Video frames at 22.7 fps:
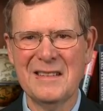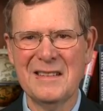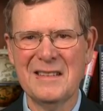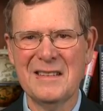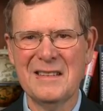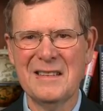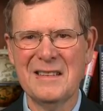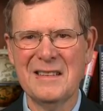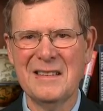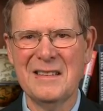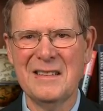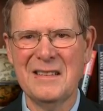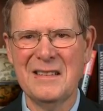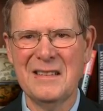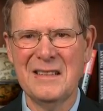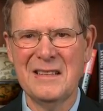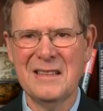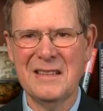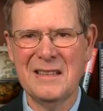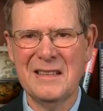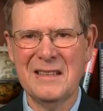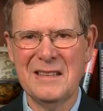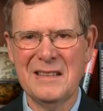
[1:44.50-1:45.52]

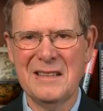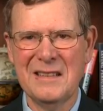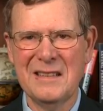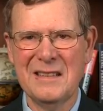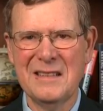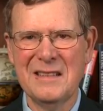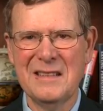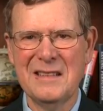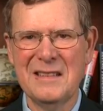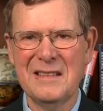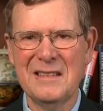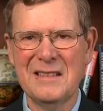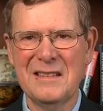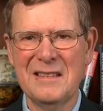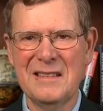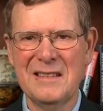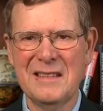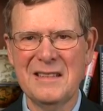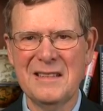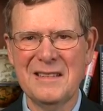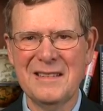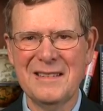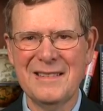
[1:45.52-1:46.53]

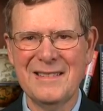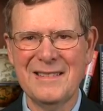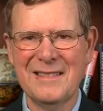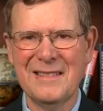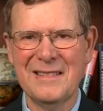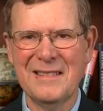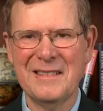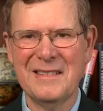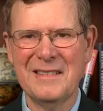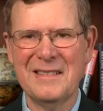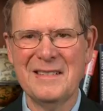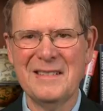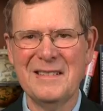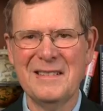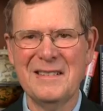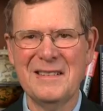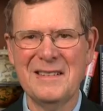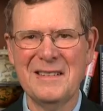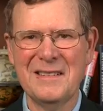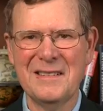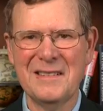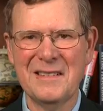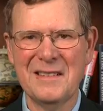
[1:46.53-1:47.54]

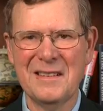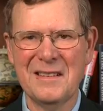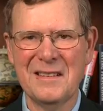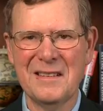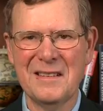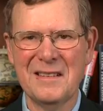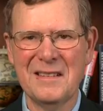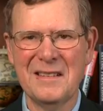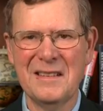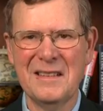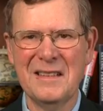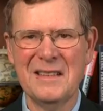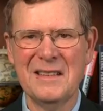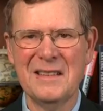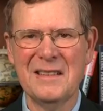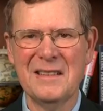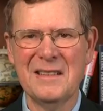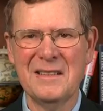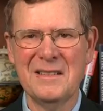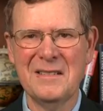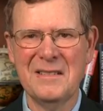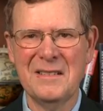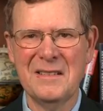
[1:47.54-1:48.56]

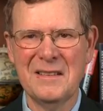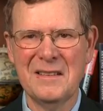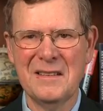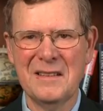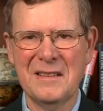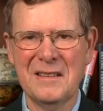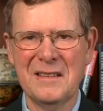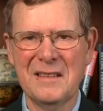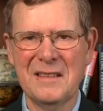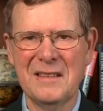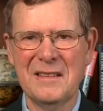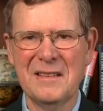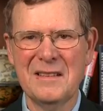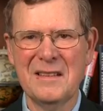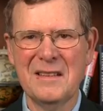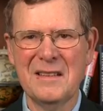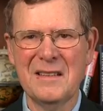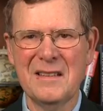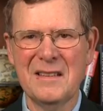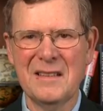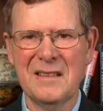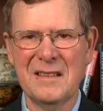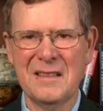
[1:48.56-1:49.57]

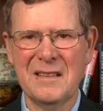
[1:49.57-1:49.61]
The person shown says nothing.